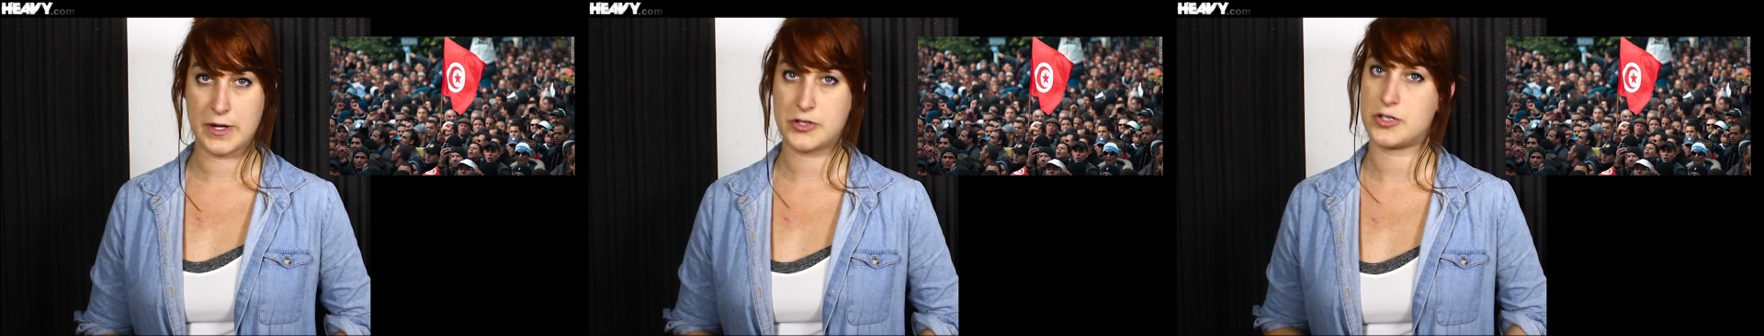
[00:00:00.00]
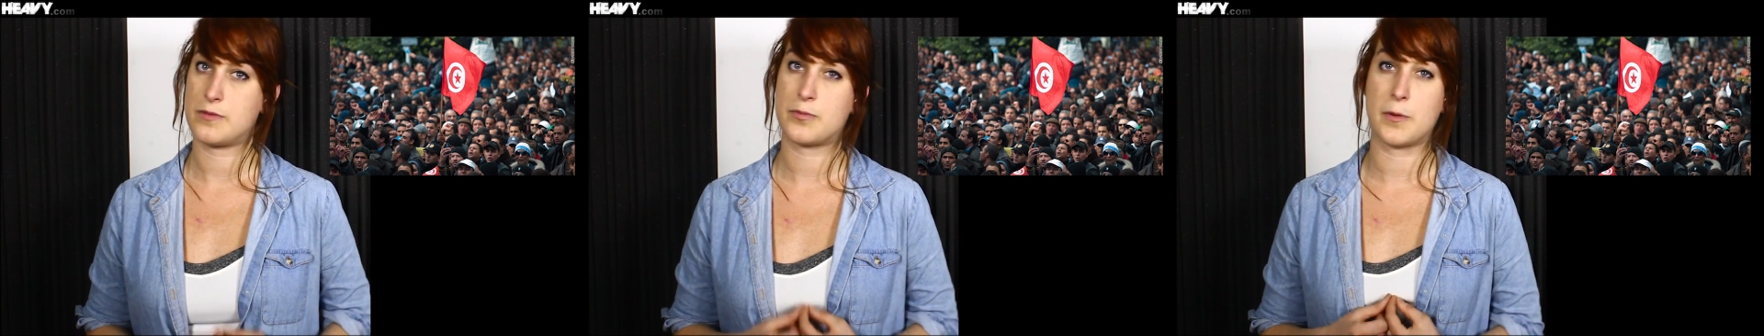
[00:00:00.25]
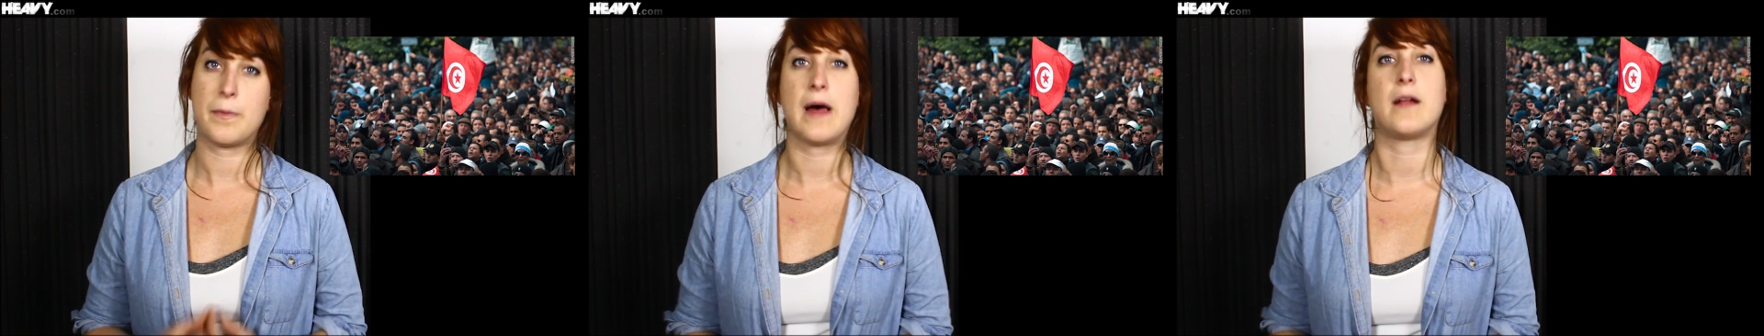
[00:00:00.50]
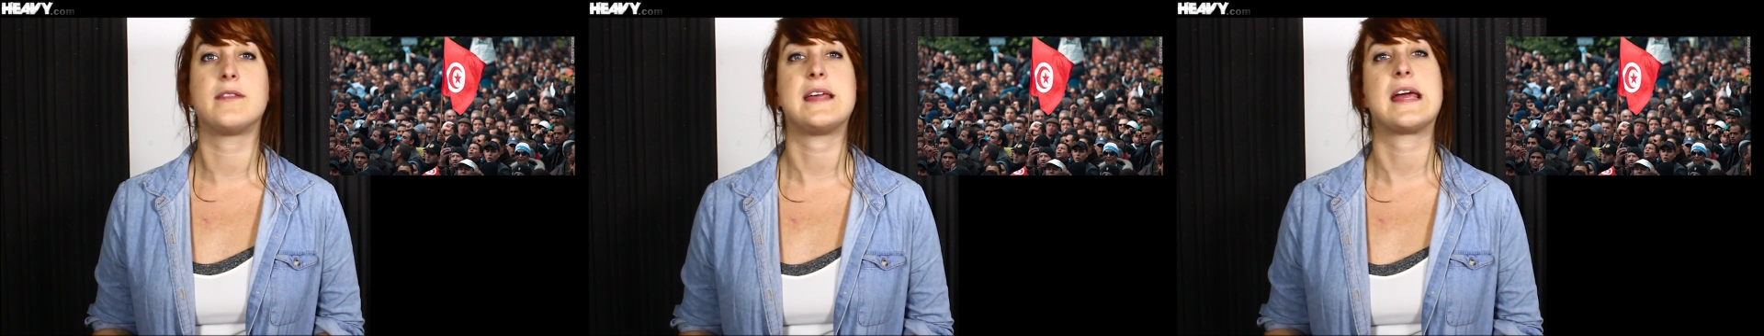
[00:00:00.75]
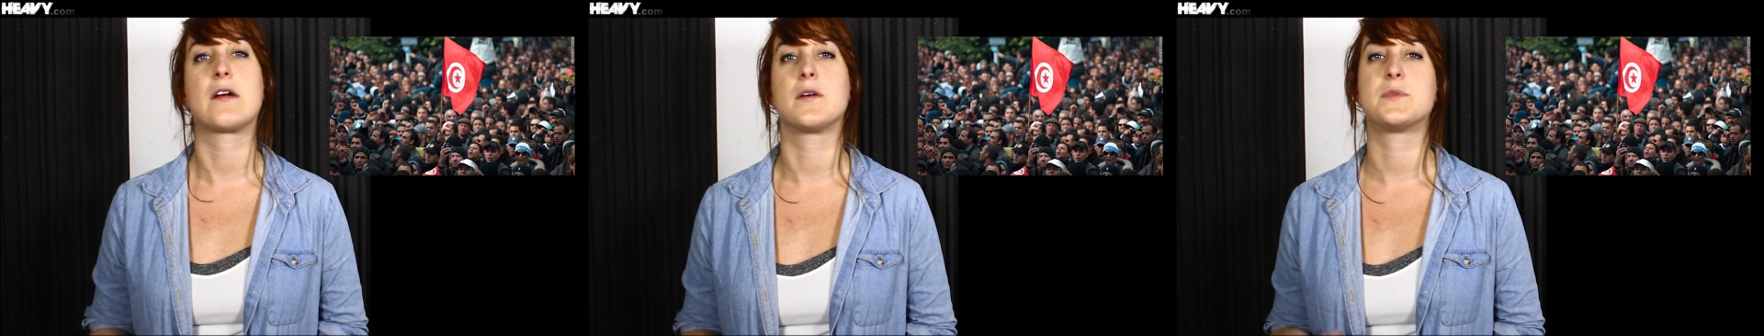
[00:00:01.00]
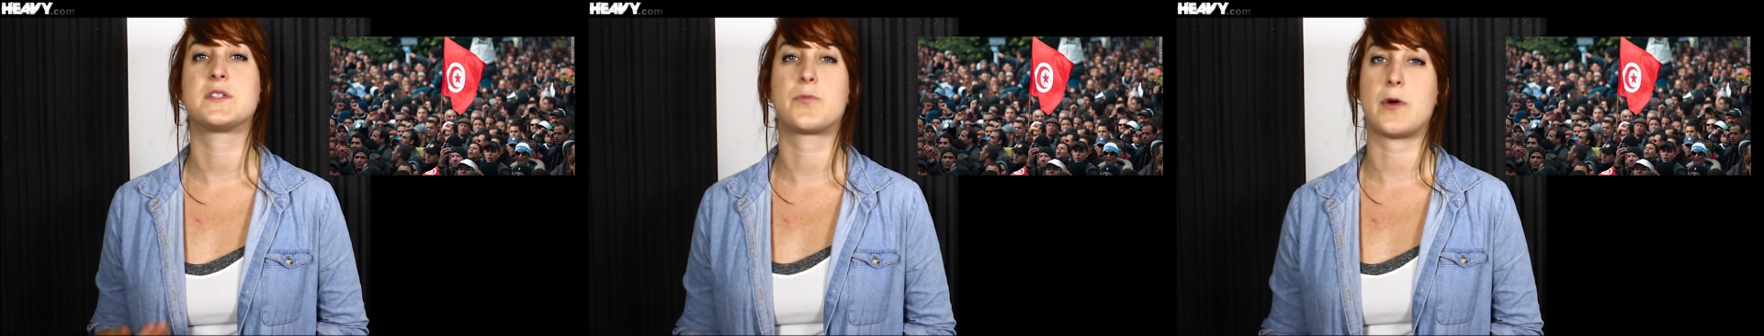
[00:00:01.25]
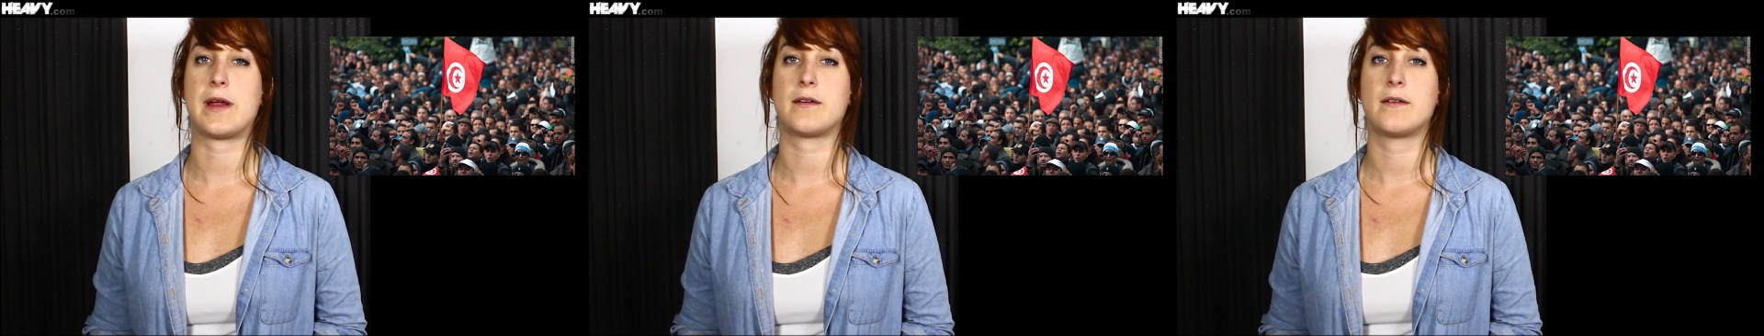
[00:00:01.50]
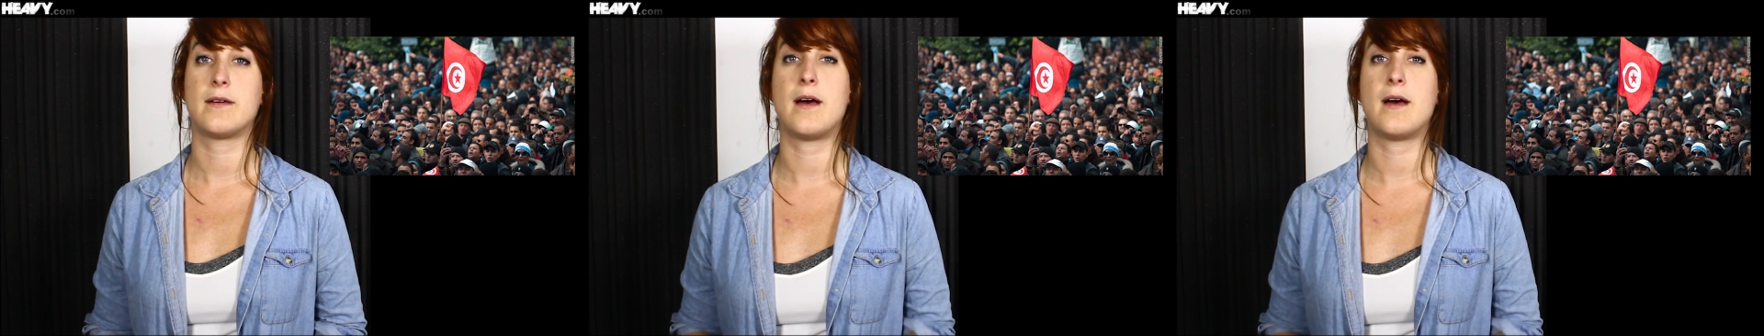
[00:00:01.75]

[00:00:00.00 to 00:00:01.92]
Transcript: which propelled the Arab Spring,